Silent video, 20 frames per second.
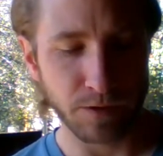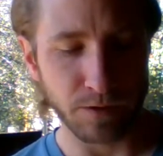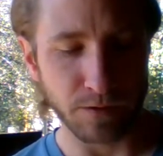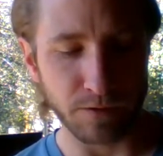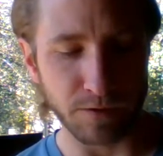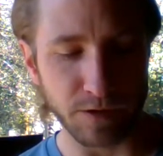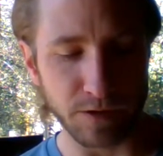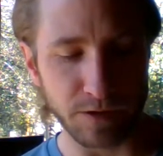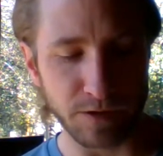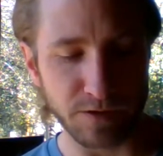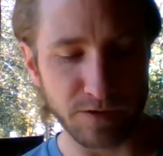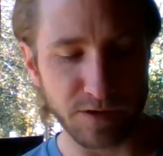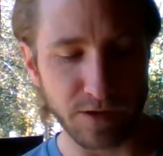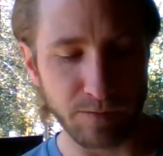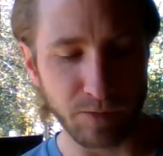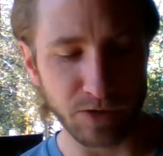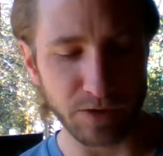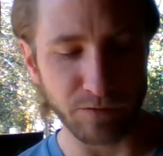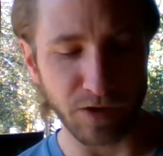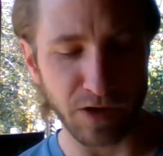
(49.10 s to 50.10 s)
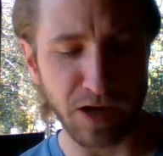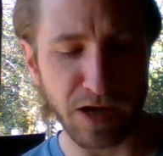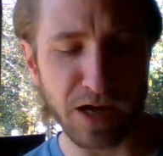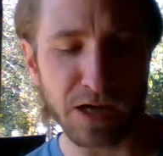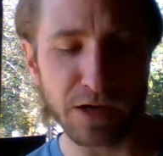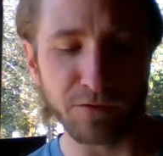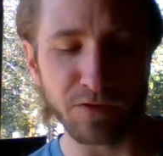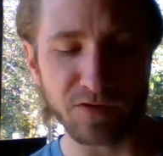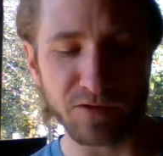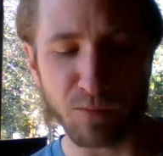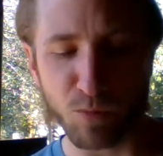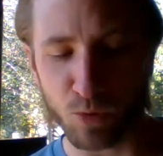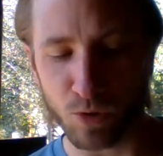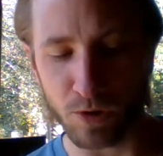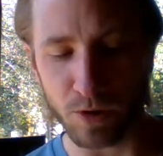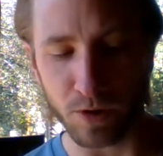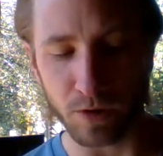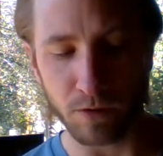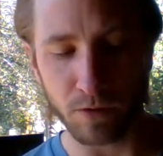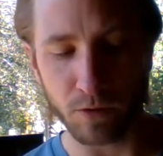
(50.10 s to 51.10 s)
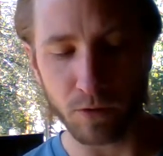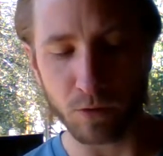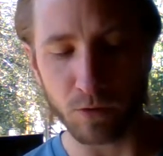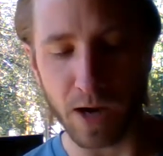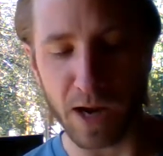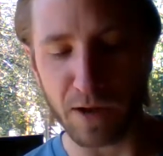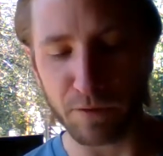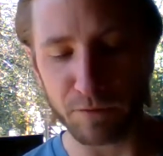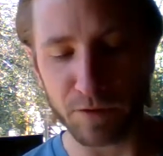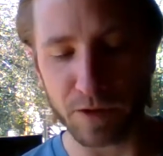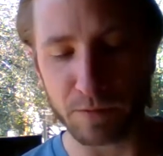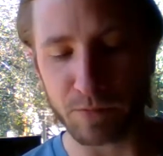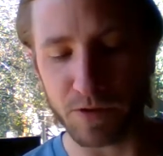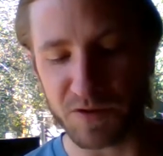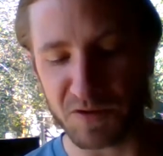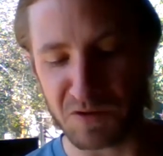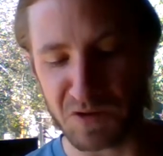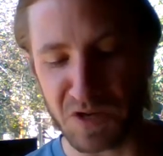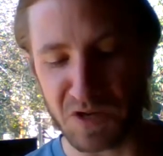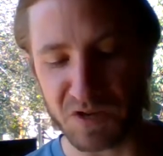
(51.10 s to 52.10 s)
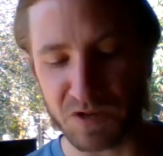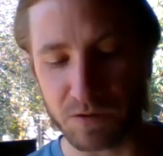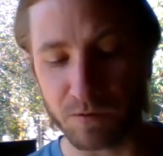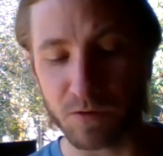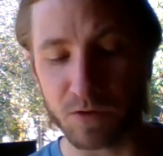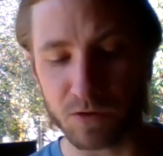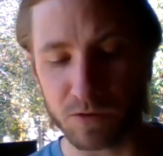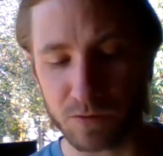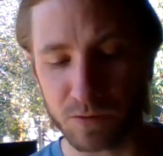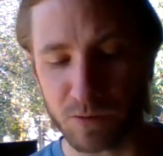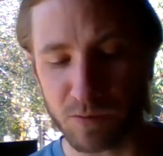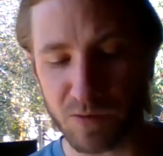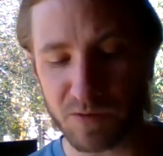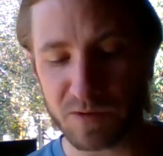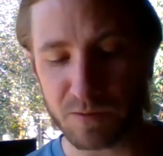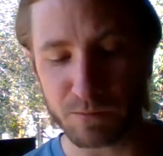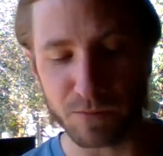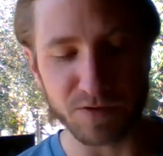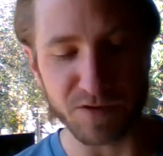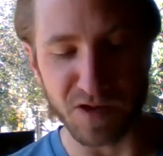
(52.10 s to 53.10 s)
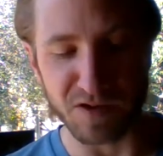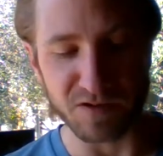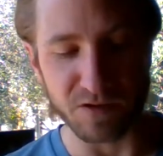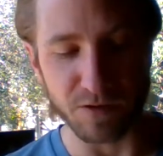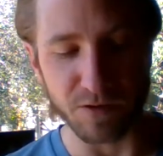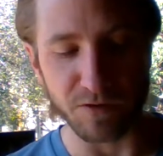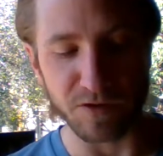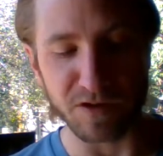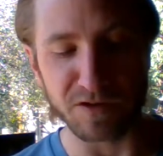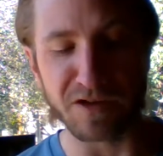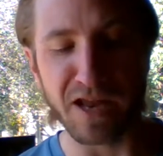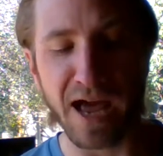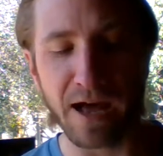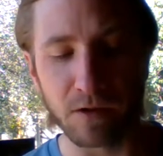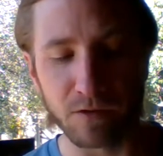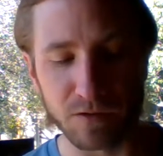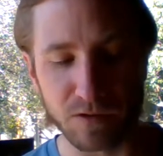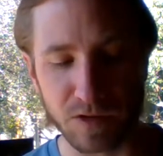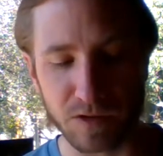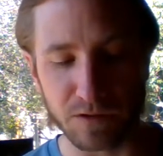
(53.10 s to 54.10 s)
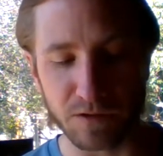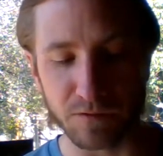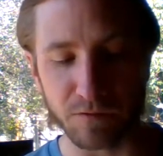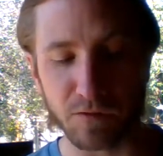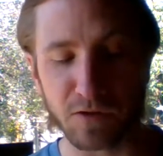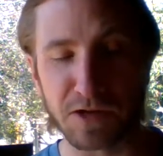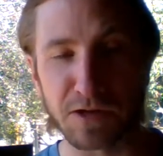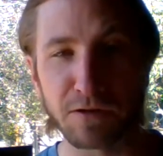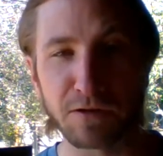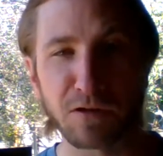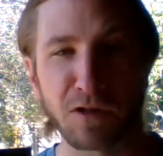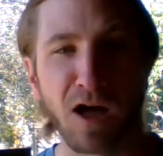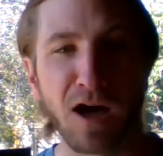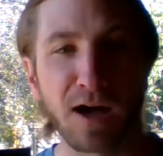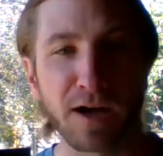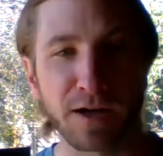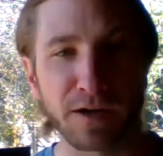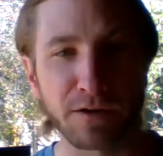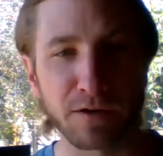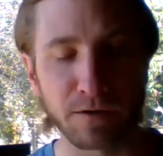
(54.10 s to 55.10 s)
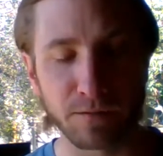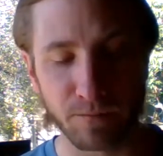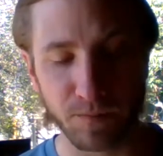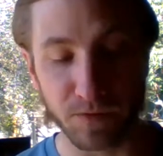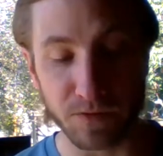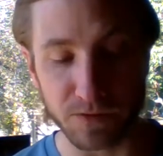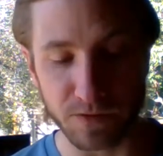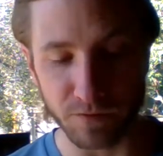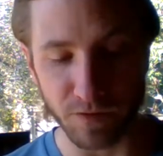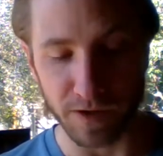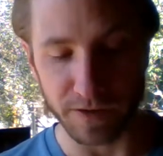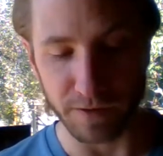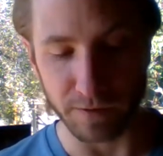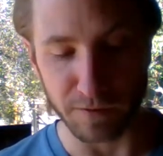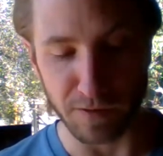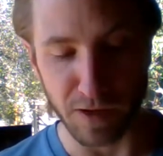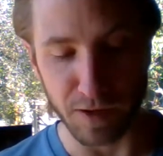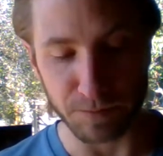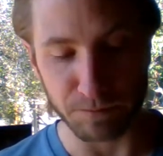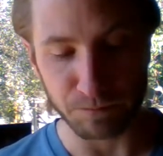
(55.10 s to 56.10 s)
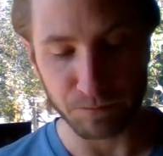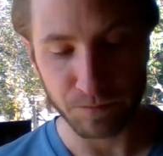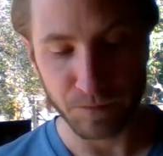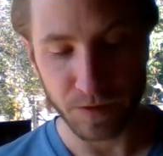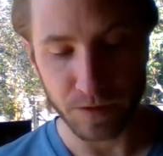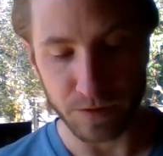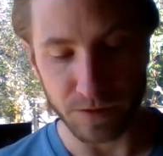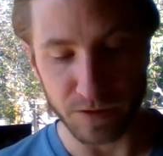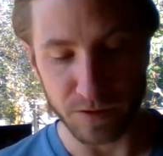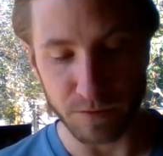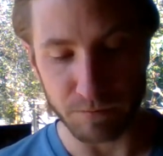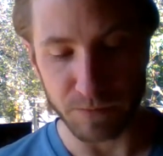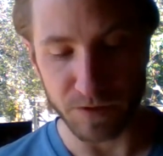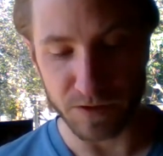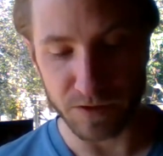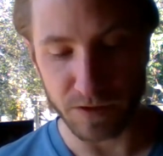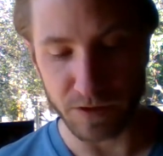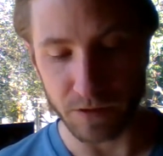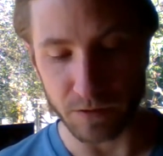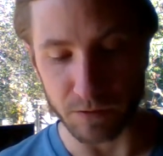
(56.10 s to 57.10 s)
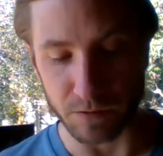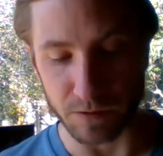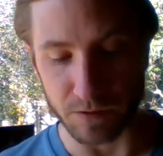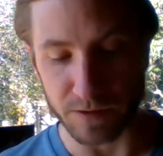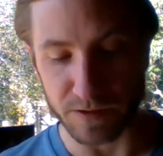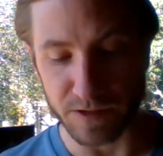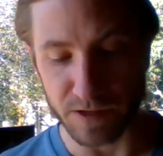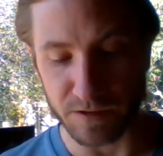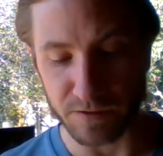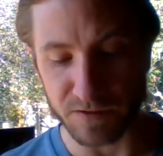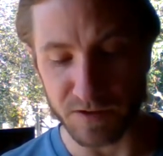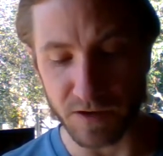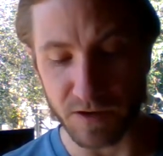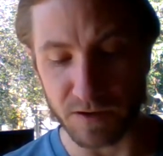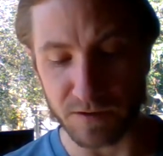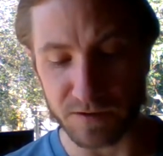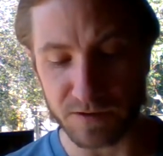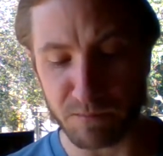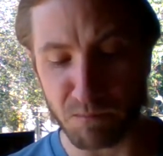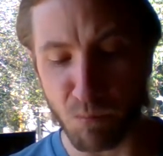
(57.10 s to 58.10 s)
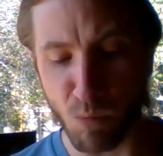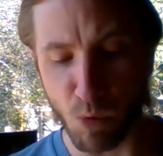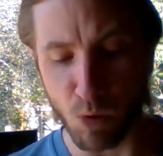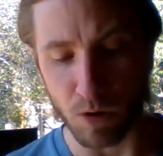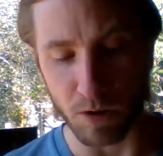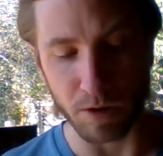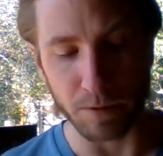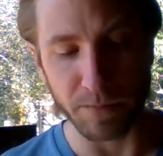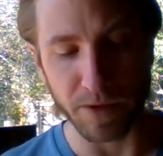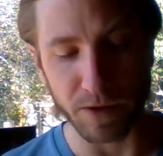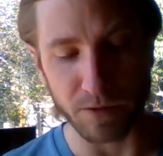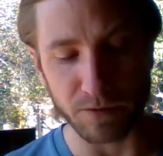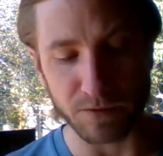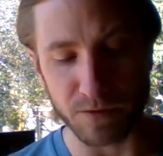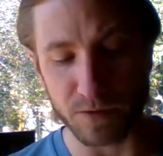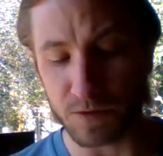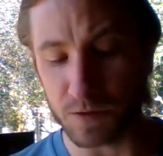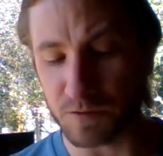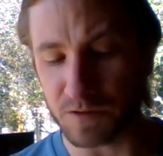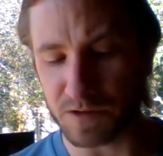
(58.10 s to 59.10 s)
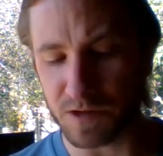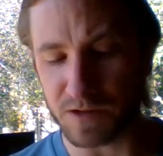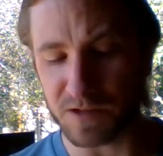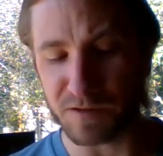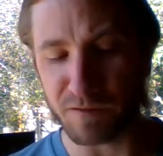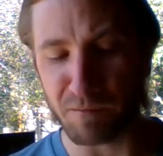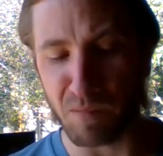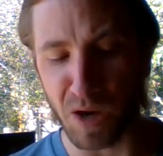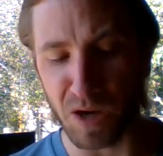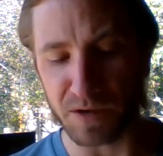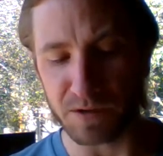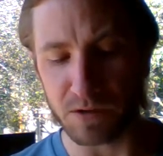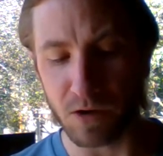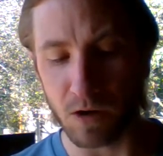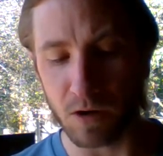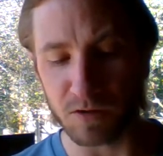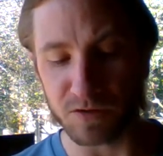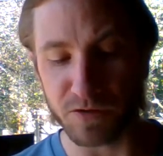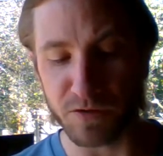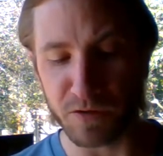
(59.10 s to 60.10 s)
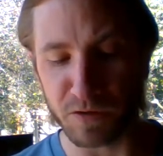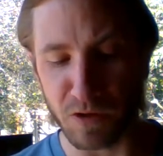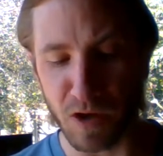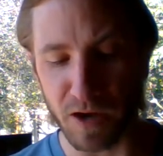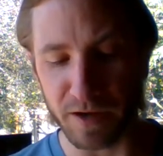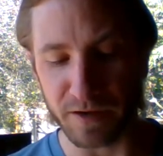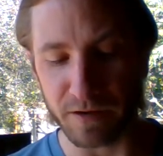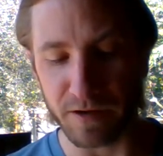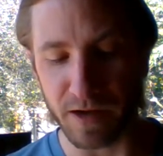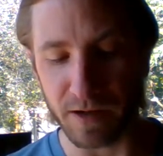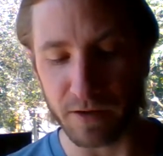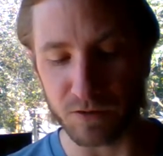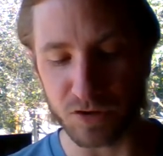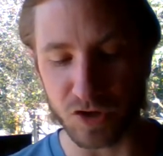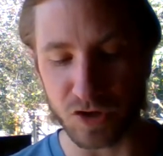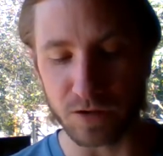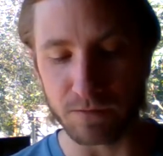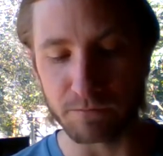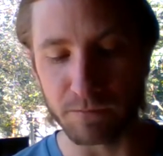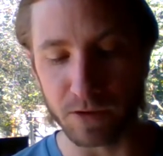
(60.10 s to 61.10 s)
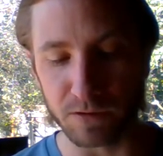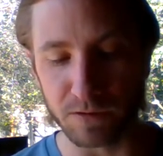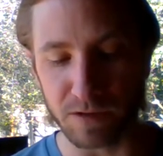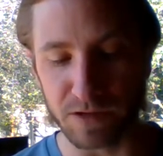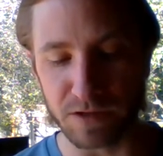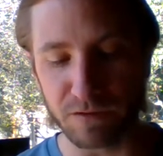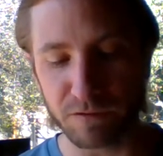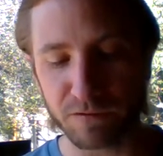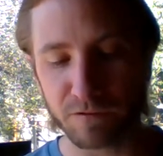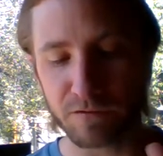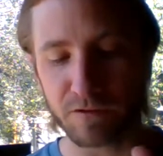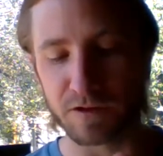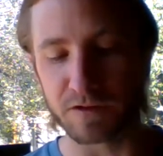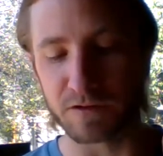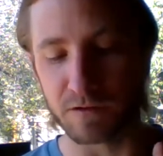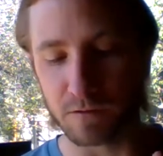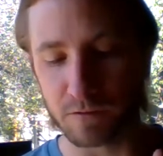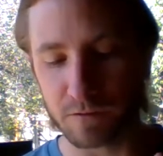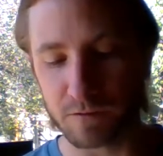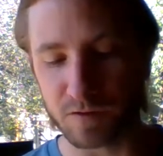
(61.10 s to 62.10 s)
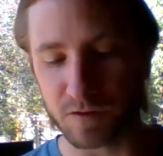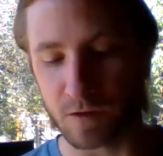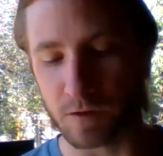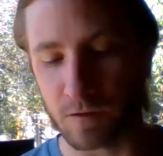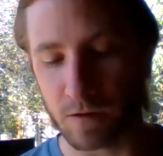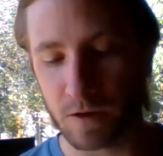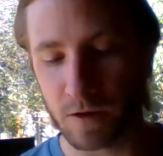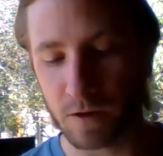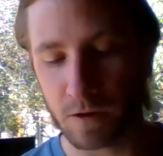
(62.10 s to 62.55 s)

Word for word: The simile of the cave is a more graphic presentation of the truths presented in the analogy of the line, the divided line. In particular, it tells us more about the two states of mind called in the line analogy belief and illusion.